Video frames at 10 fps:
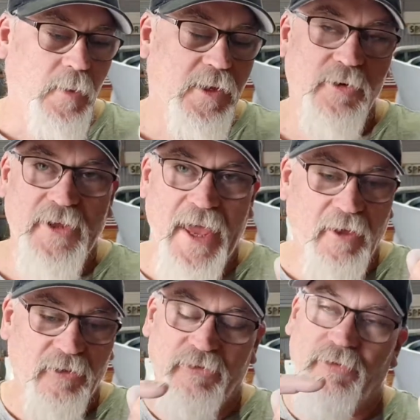you'd
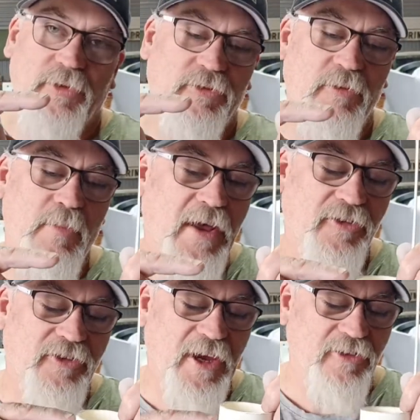count the amount of
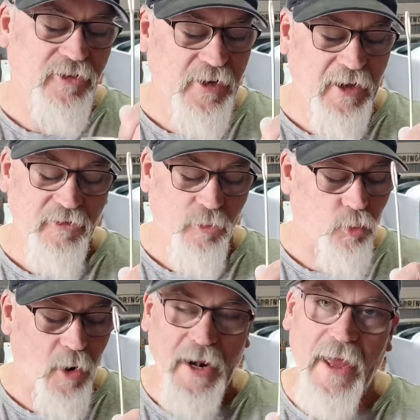seconds it takes to
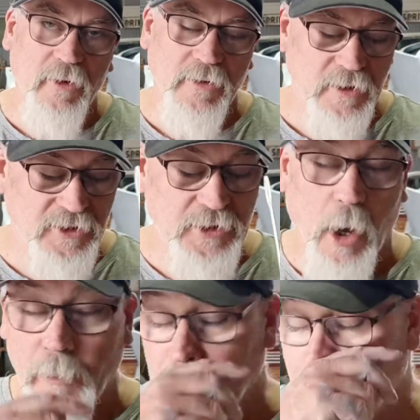run out and
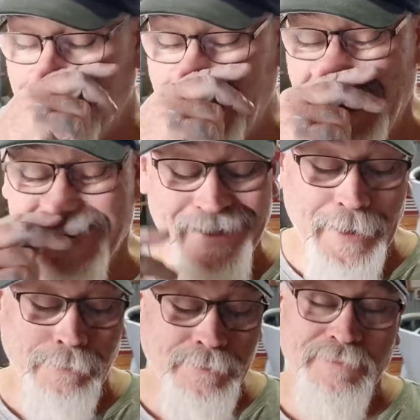stop, and
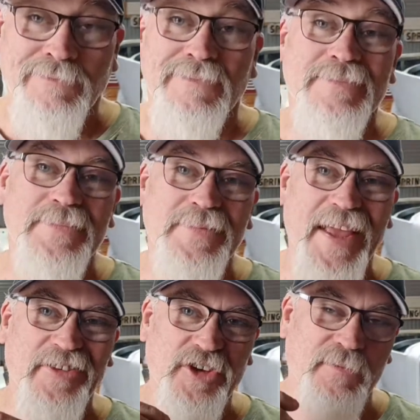um,
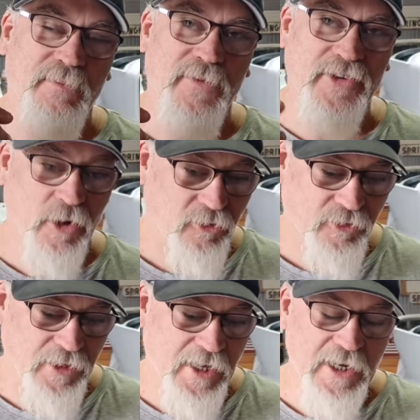that's your
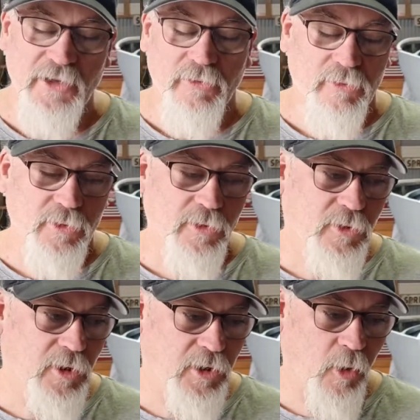viscosity in it.
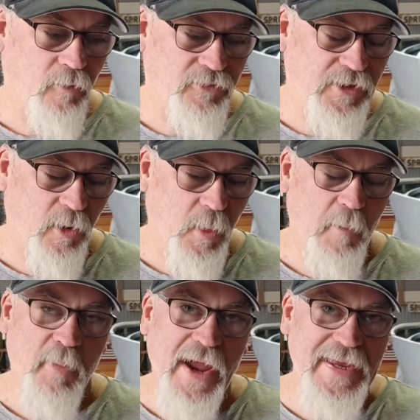And obviously on the
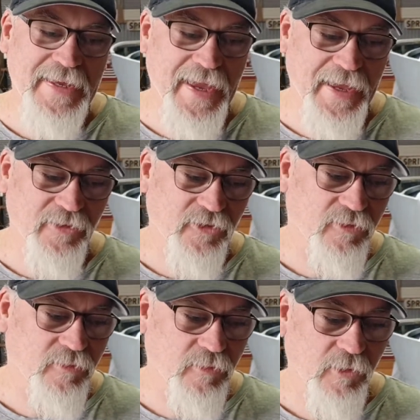paint cans,
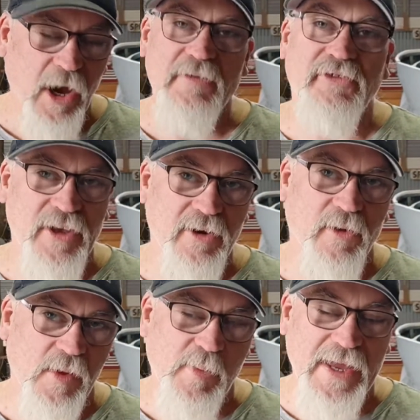I have seen it
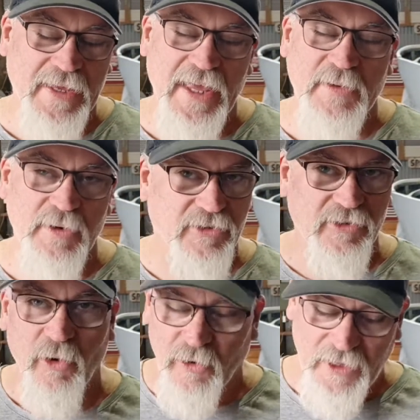on the paint cans, but it's
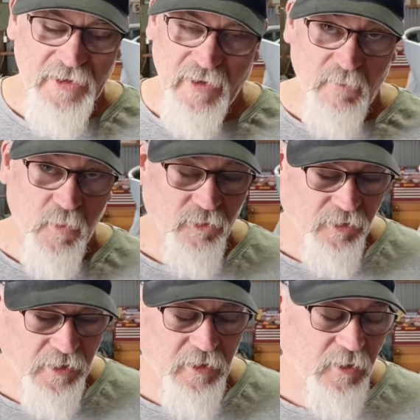not on these,
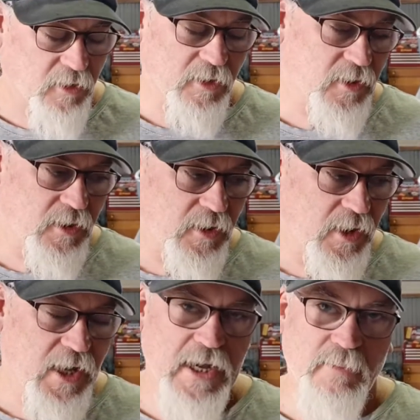unfortunately.
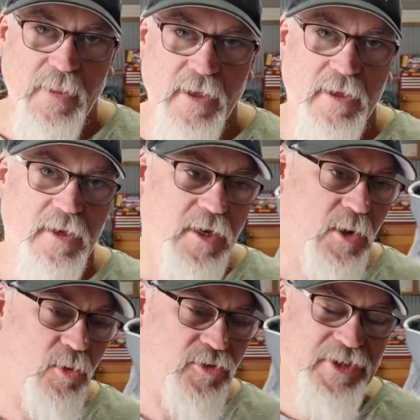Um,
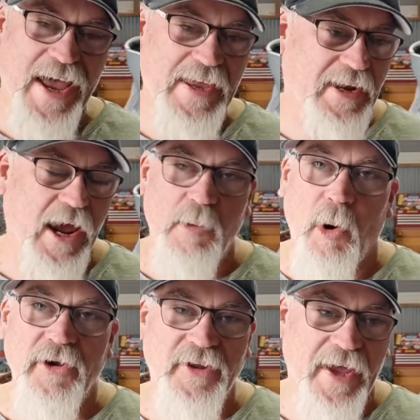it will say, you know, it
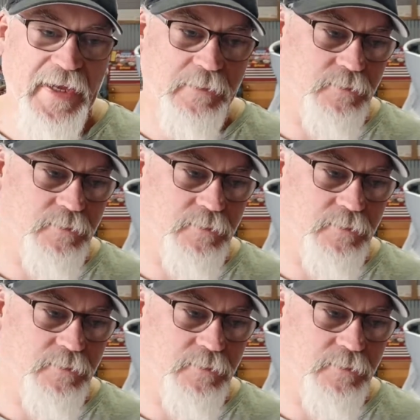might take,